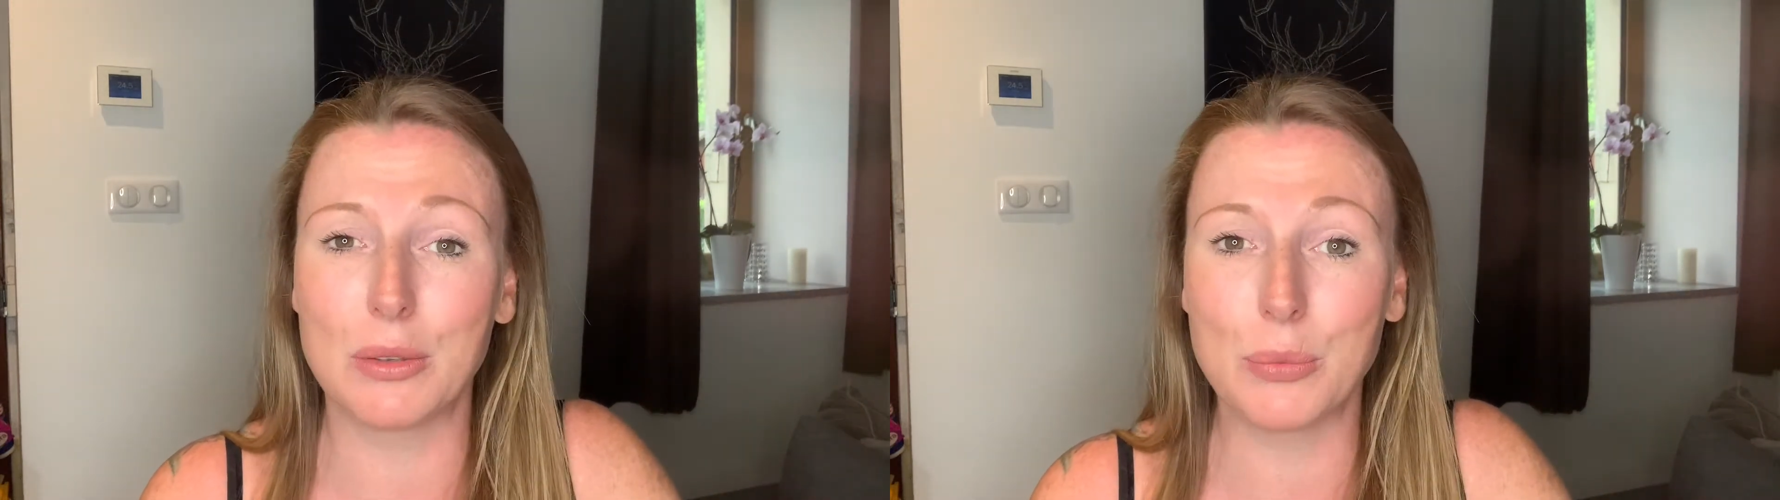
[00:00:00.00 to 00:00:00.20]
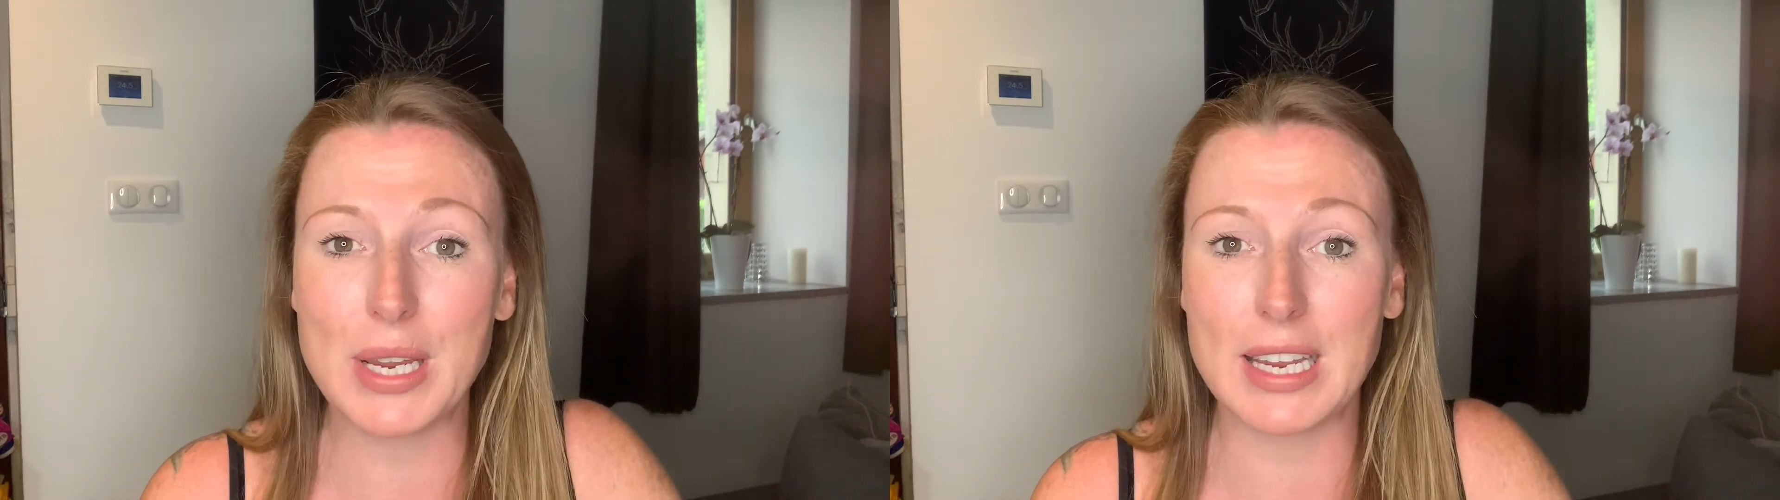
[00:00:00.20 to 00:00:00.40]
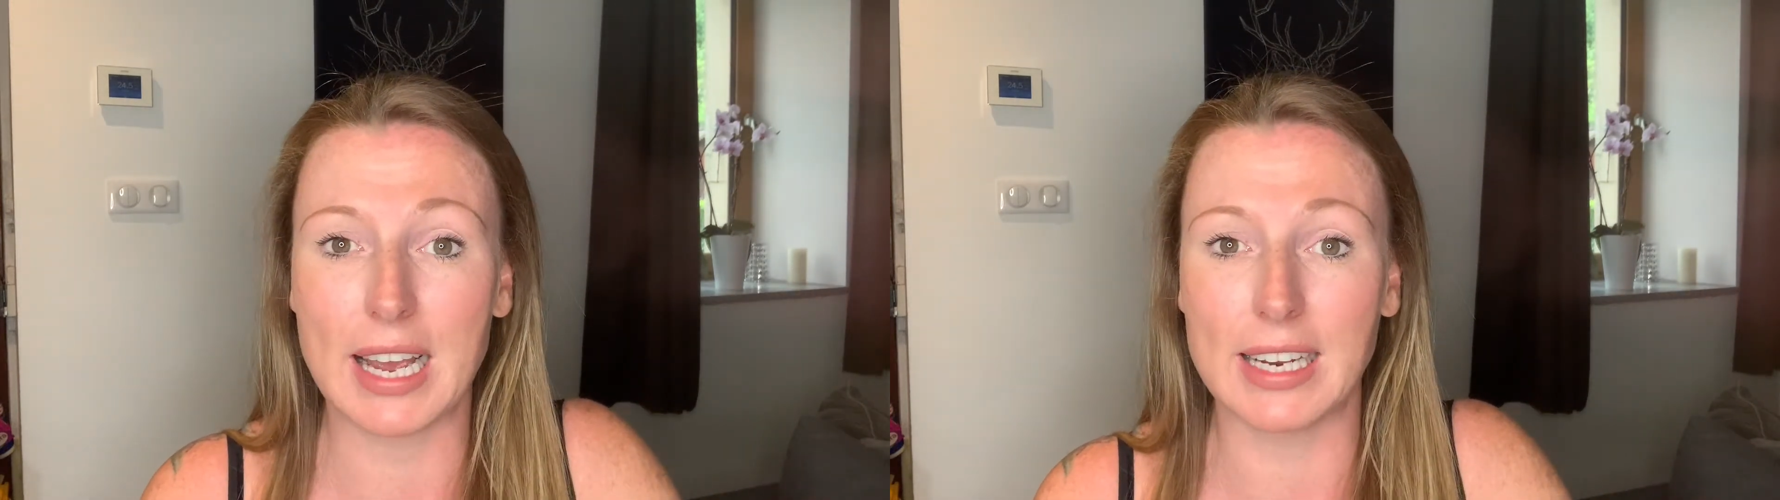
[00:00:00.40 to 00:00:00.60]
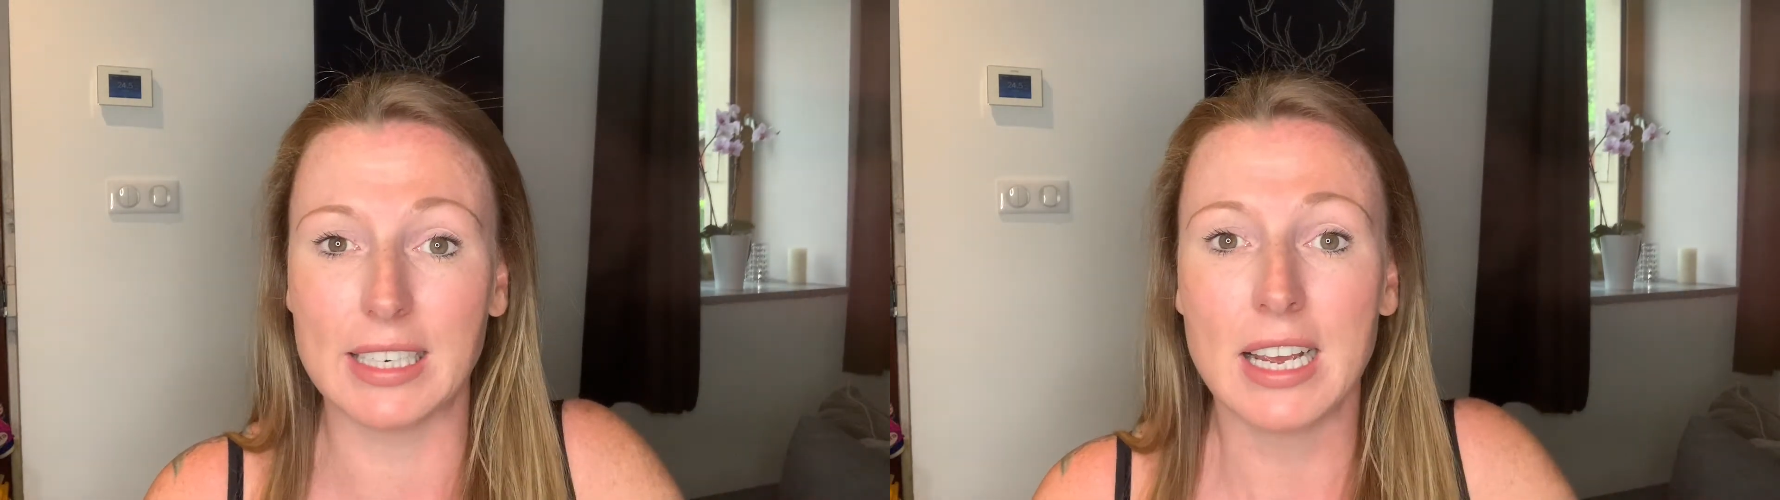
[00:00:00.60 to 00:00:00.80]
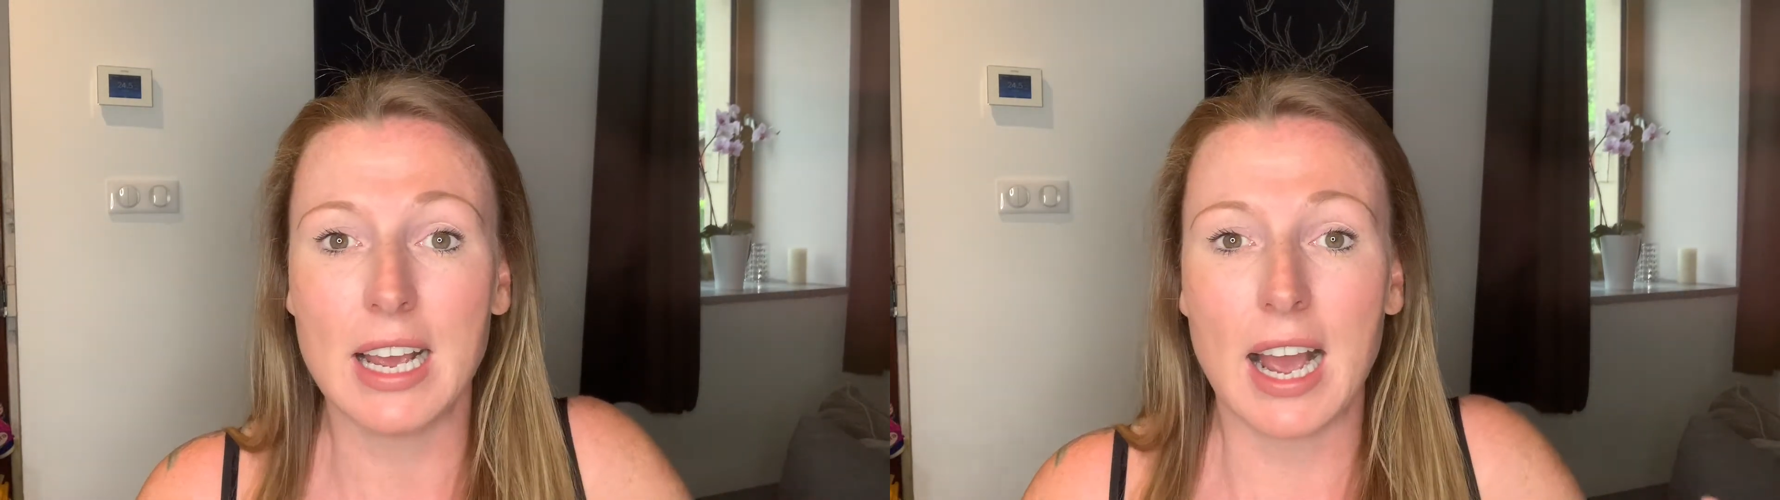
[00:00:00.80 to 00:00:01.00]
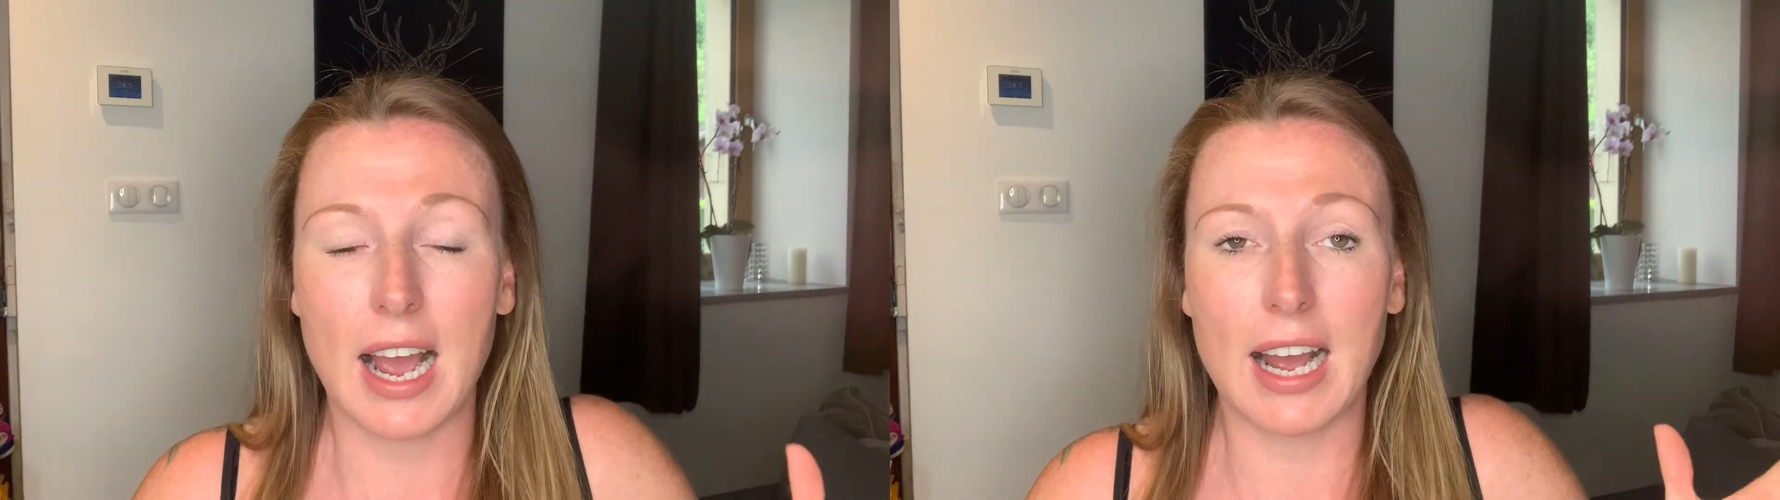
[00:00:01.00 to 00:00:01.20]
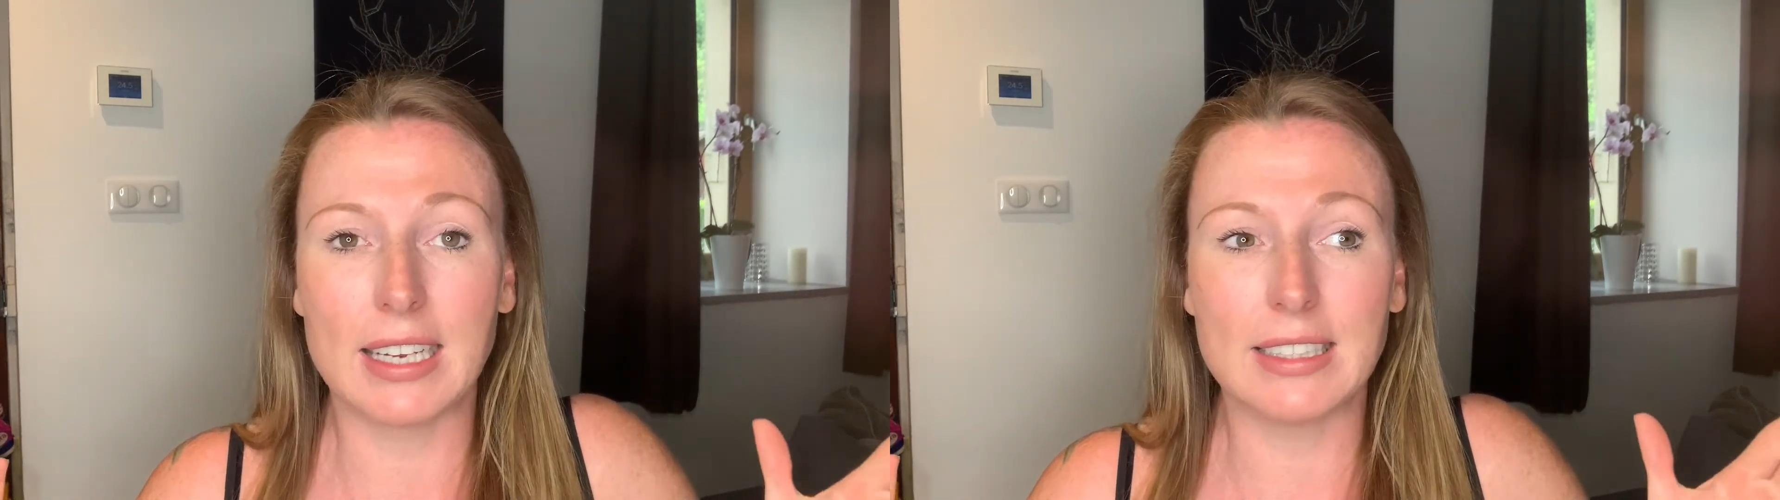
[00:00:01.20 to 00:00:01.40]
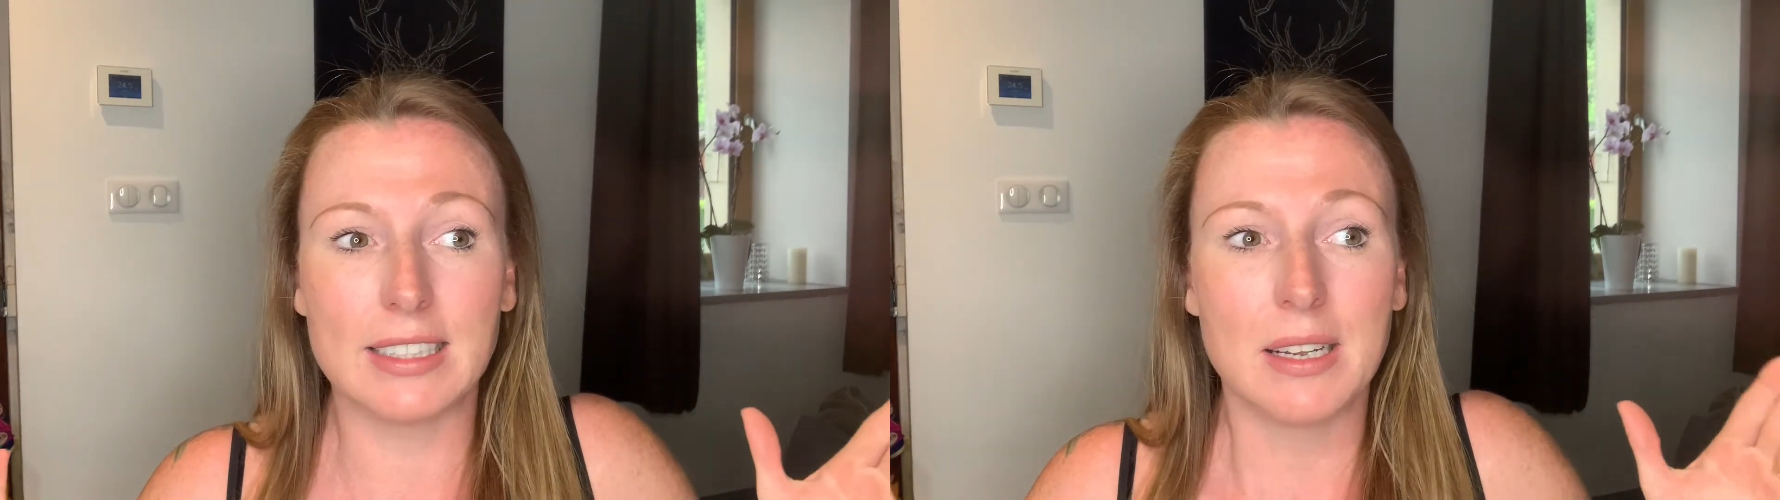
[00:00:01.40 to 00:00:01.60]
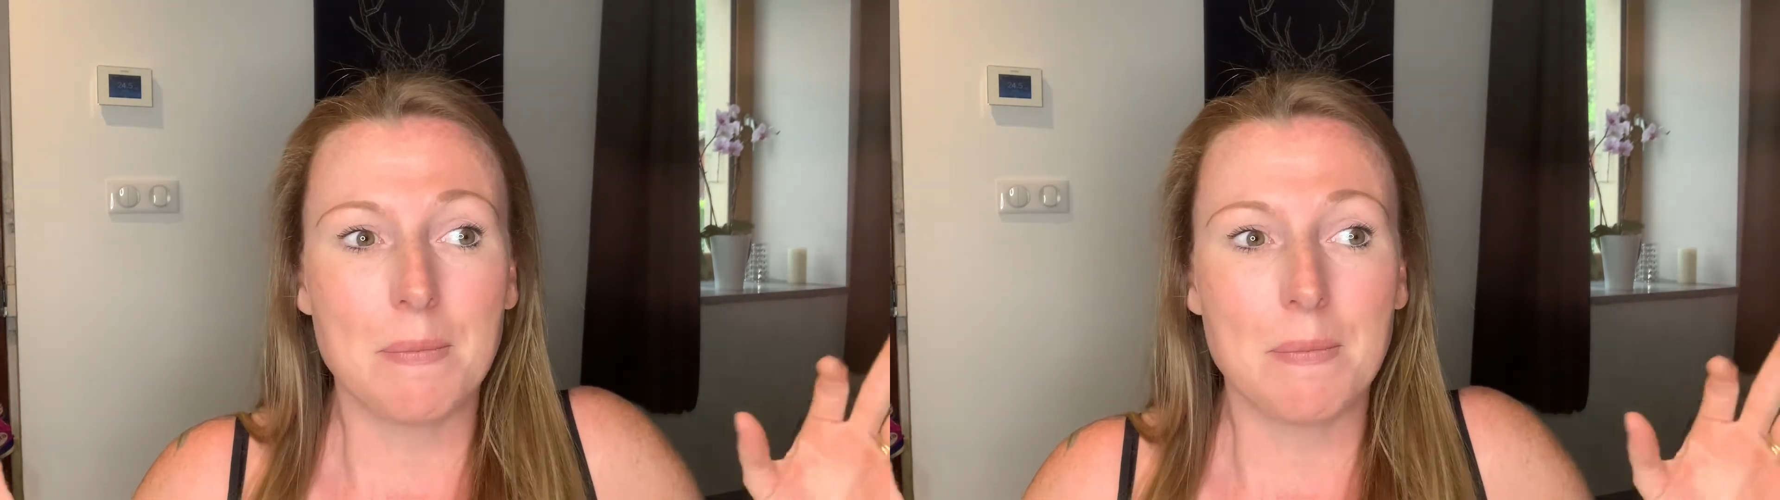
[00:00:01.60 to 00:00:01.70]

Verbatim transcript: weekend. And